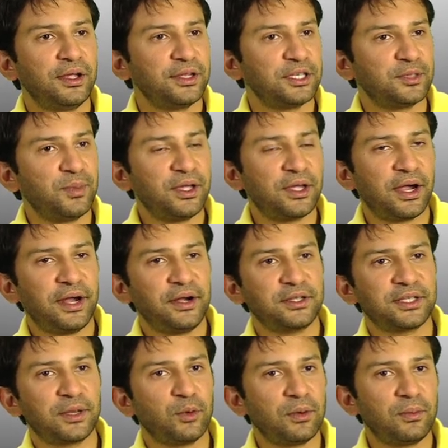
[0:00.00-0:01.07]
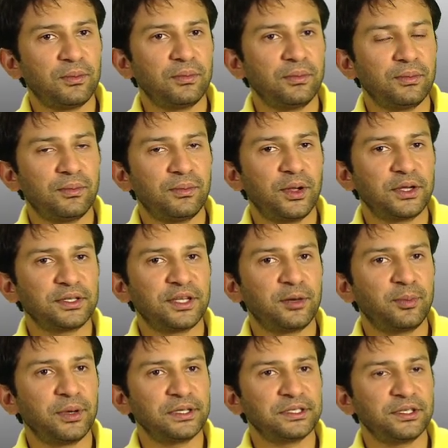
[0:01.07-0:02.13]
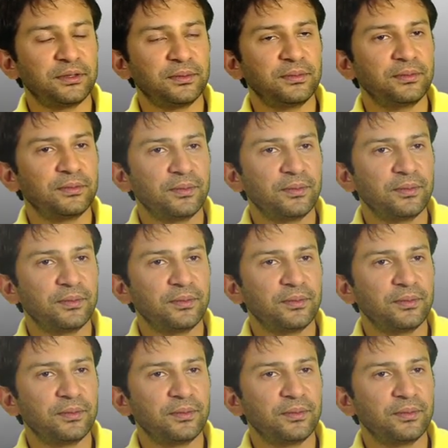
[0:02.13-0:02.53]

just be kind to someone because they're a person.